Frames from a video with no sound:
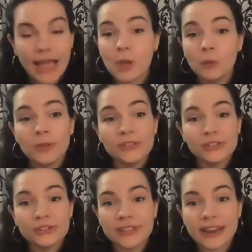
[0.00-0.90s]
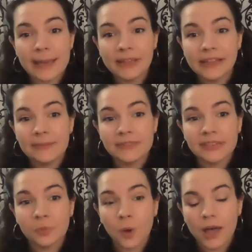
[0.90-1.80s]
almost certain that MLMs
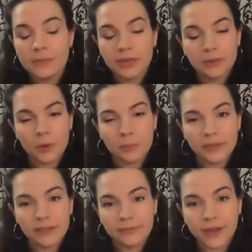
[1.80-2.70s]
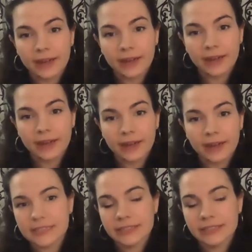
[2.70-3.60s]
have won, but it won't be final
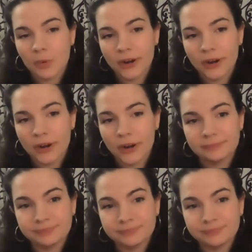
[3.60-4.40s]
until tomorrow morning.